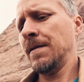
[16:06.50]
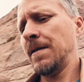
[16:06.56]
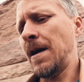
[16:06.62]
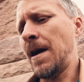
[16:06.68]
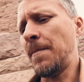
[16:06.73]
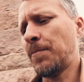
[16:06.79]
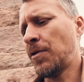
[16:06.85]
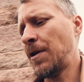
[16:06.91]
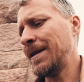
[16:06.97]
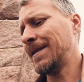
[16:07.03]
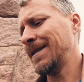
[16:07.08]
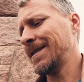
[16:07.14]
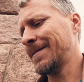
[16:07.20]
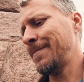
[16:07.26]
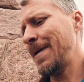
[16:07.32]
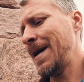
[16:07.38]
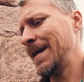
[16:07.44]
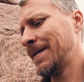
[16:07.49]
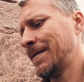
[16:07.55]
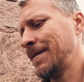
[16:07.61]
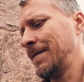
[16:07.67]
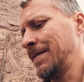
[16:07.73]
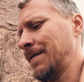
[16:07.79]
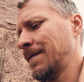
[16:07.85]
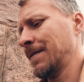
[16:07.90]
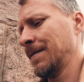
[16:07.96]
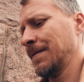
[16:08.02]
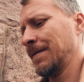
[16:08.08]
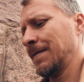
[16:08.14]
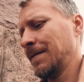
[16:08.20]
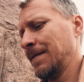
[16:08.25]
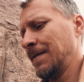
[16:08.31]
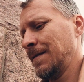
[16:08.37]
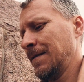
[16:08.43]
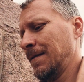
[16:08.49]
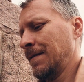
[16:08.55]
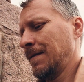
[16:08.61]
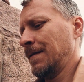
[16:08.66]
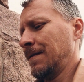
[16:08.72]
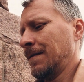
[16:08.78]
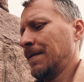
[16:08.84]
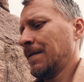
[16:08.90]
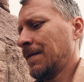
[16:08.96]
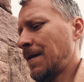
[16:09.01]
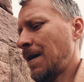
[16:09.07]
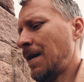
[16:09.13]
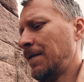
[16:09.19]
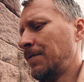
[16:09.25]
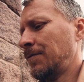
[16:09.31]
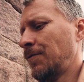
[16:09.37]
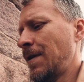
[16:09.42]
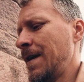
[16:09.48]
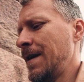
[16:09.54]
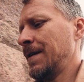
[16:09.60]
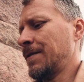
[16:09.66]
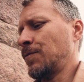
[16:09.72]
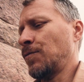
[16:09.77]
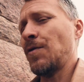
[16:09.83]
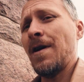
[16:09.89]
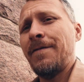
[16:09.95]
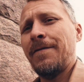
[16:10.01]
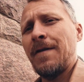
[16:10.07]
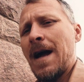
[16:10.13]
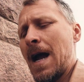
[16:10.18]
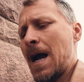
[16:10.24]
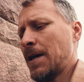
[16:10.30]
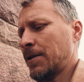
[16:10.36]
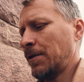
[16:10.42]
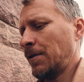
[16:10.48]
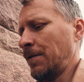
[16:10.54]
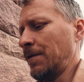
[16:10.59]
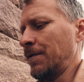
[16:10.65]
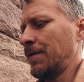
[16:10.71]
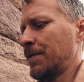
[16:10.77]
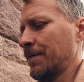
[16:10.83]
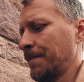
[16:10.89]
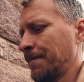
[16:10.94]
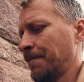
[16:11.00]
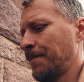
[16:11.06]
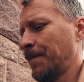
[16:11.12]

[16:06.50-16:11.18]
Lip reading: Yeah, apprentice masons cut and raised rough ashlars